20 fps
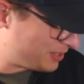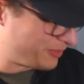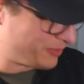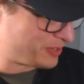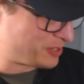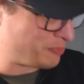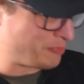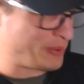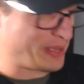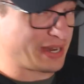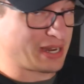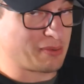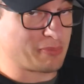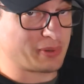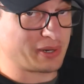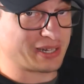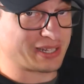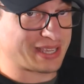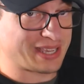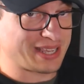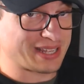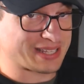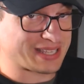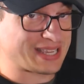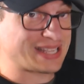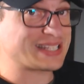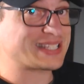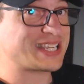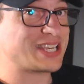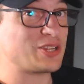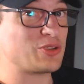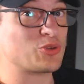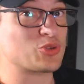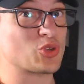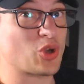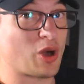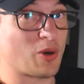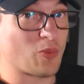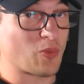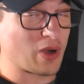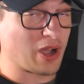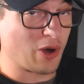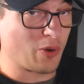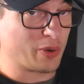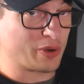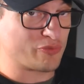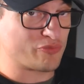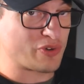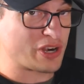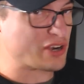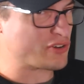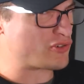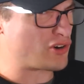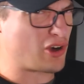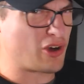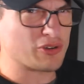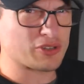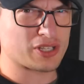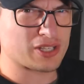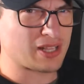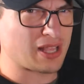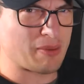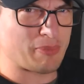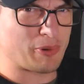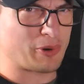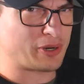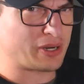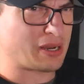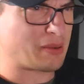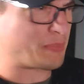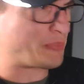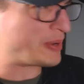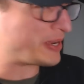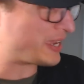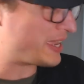if it's better, but it, it continues on well. When Ringrose is like putting a big